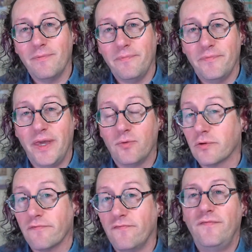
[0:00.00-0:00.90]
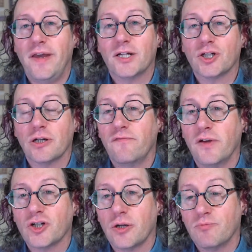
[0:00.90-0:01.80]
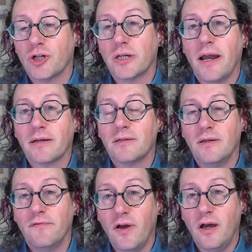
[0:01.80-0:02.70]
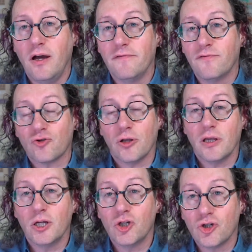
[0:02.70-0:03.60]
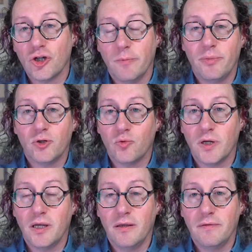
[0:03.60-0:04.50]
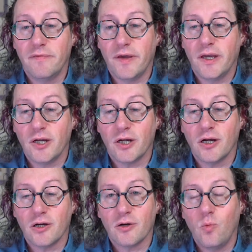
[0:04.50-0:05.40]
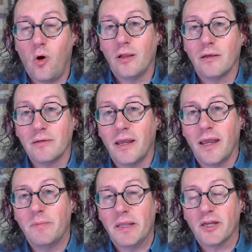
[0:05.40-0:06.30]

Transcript: they were very, very protective of the relationship between their wallet name and their